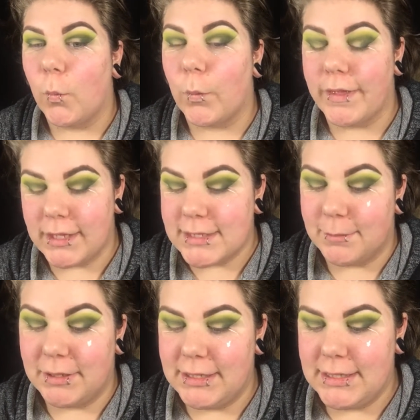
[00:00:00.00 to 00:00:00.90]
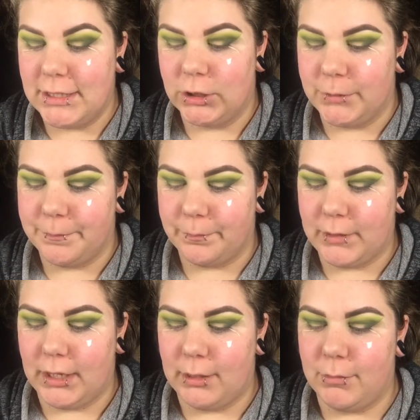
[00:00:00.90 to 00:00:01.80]
with some concealer,
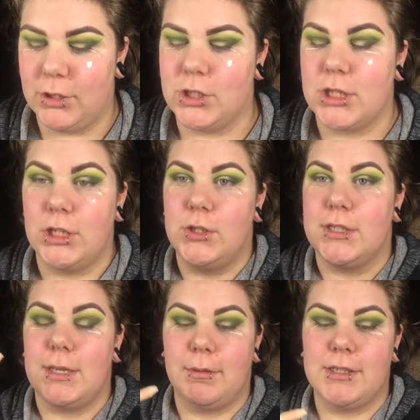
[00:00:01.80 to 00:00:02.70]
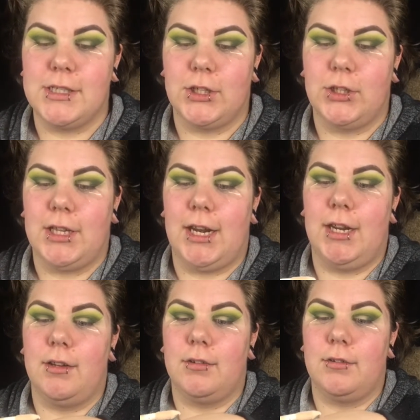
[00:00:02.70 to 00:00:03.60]
and I'm just going to use the same concealer that I